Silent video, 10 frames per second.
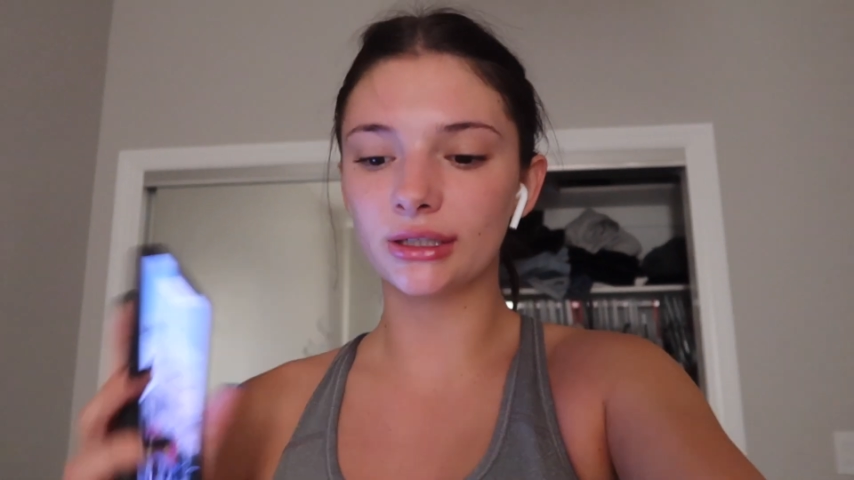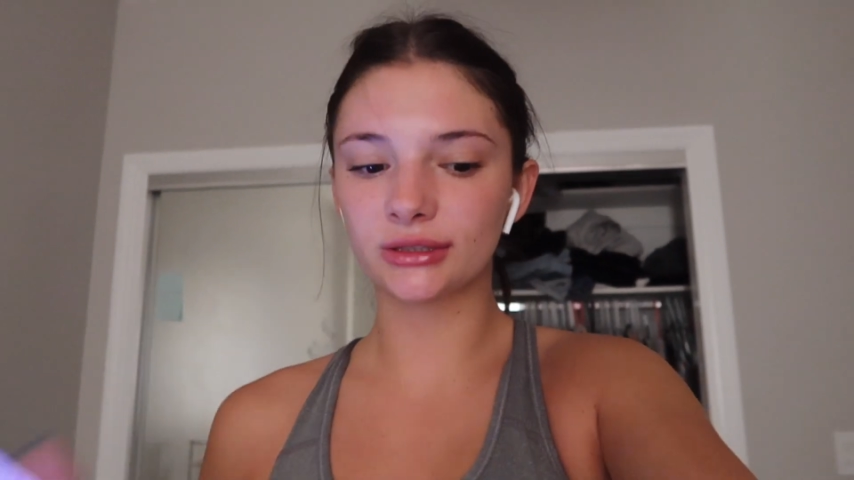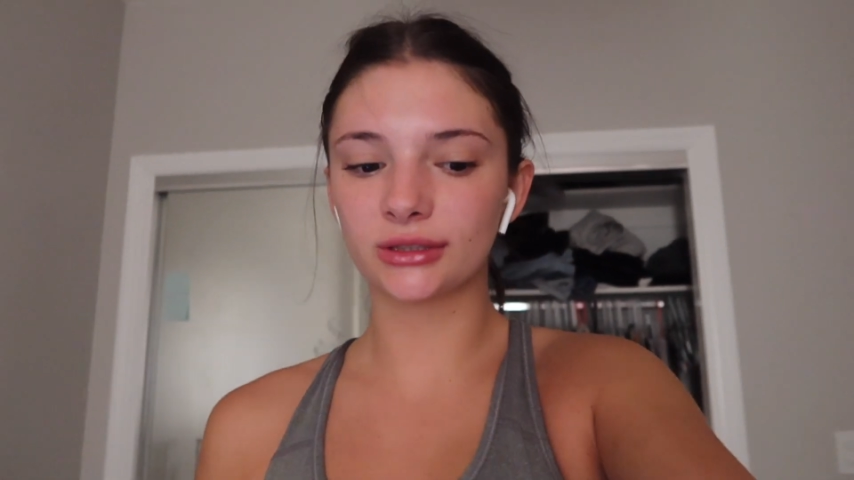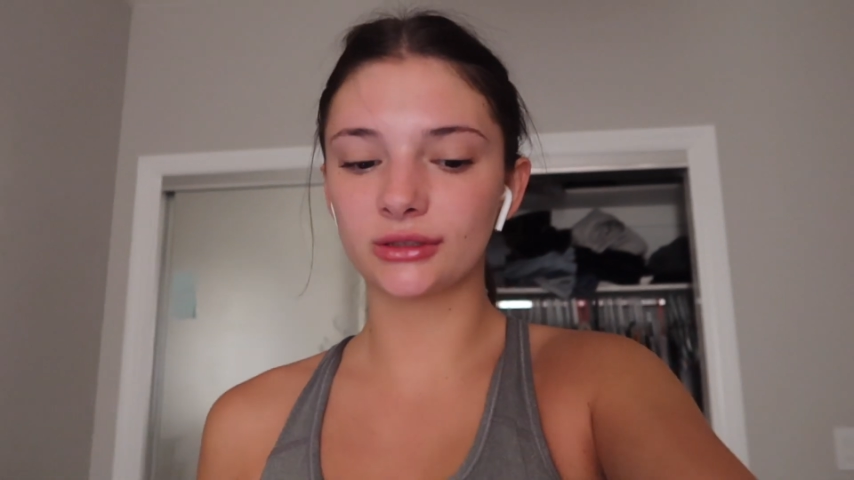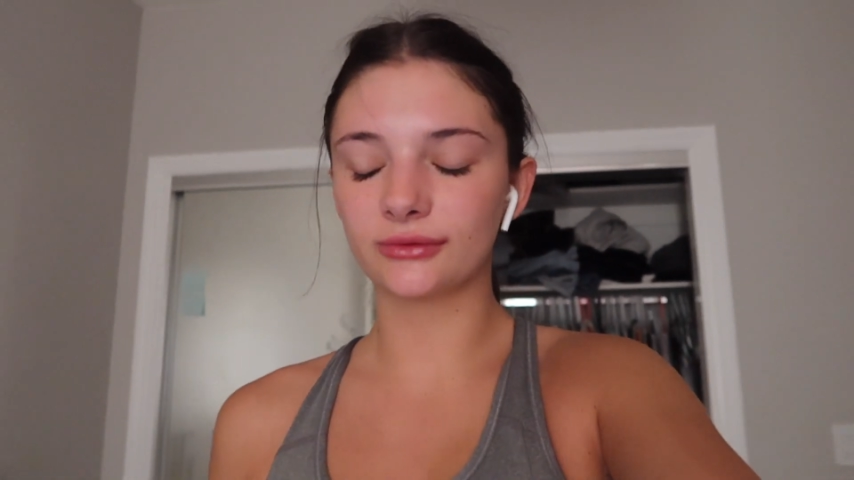I
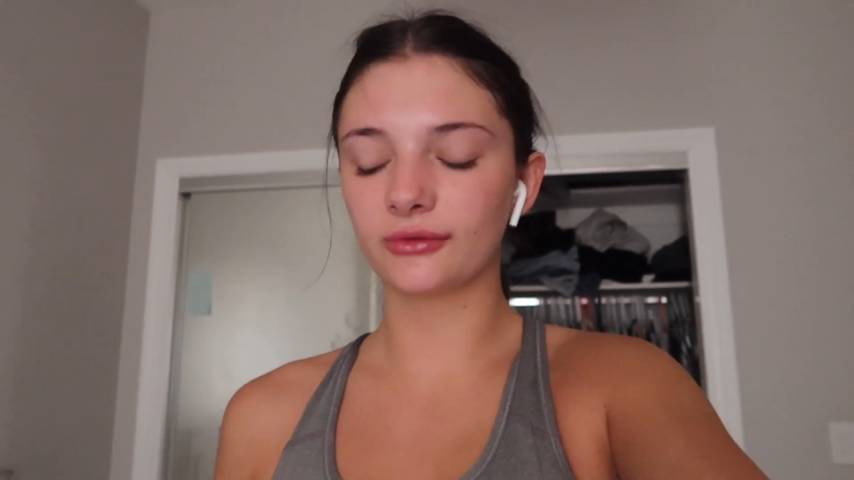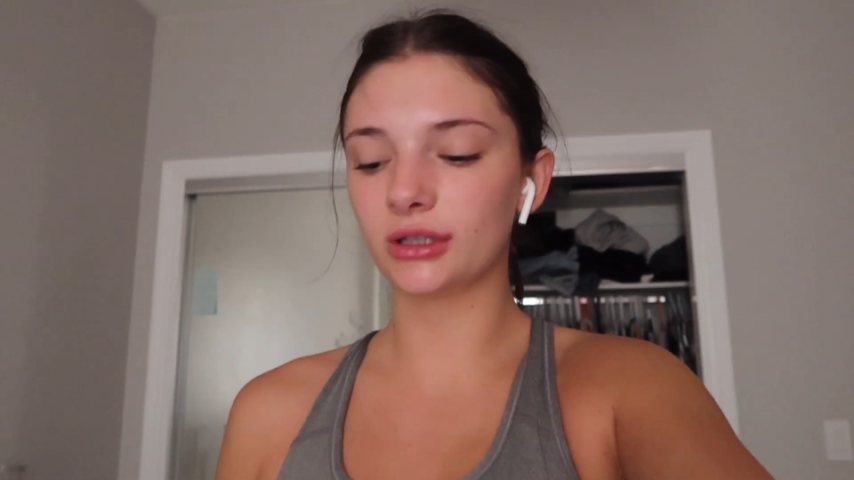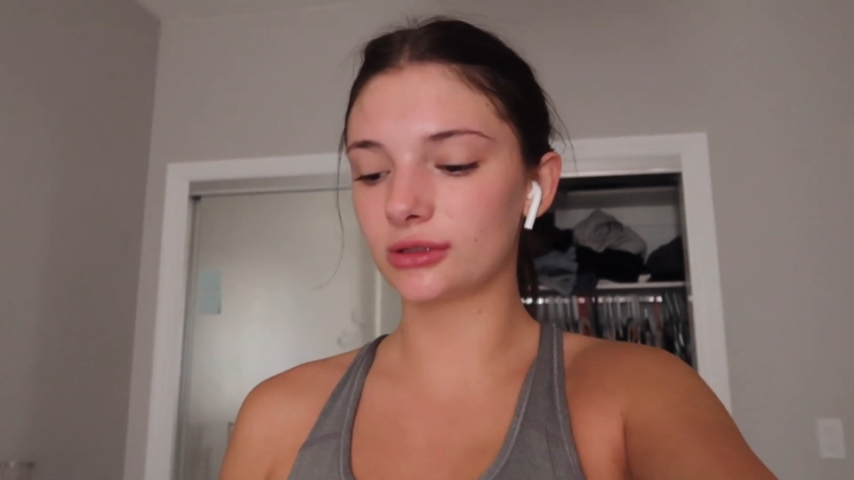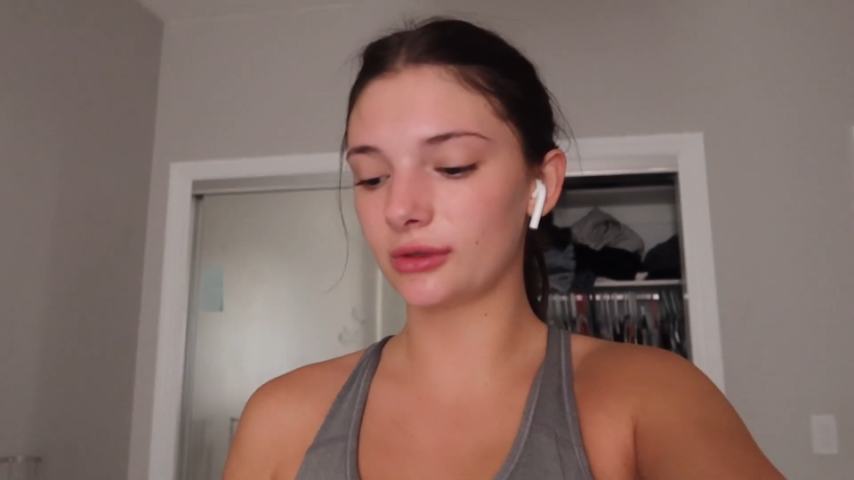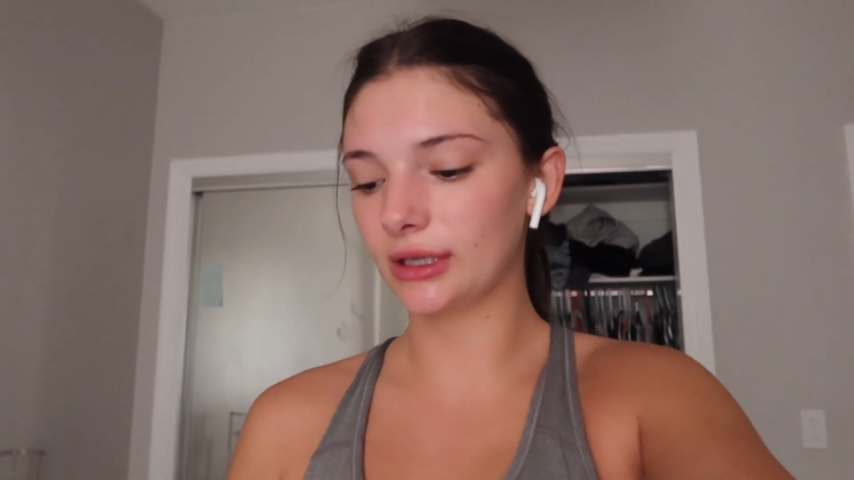just
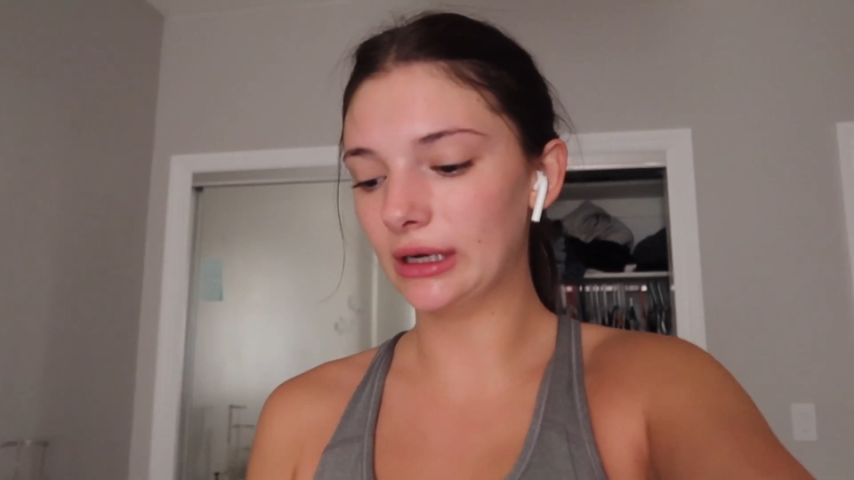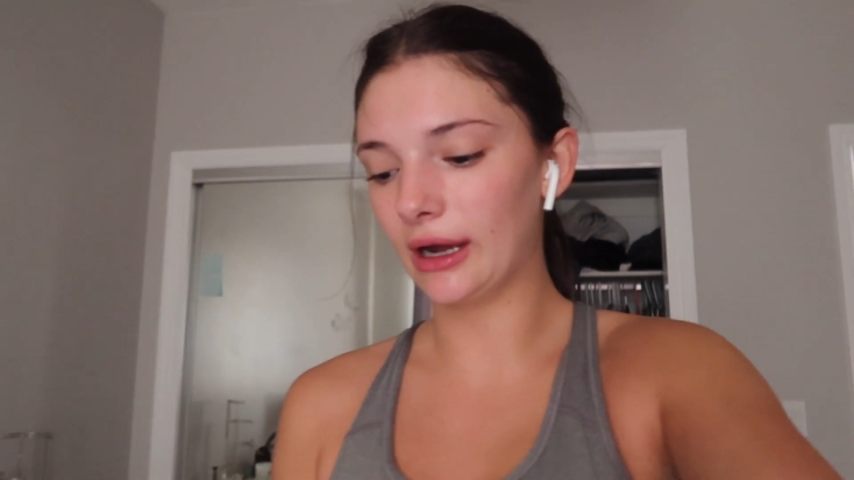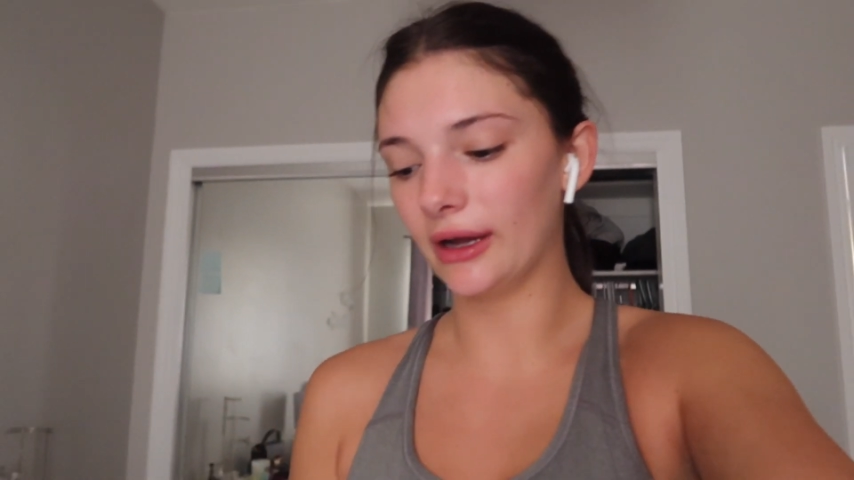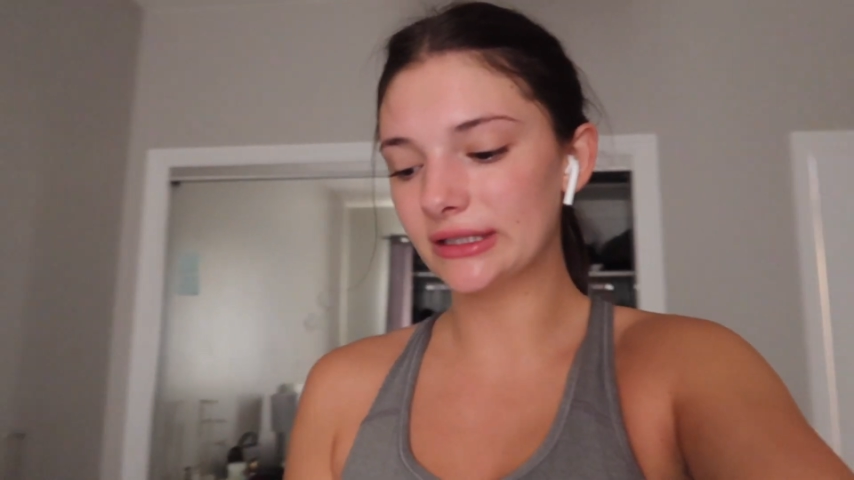finished working out.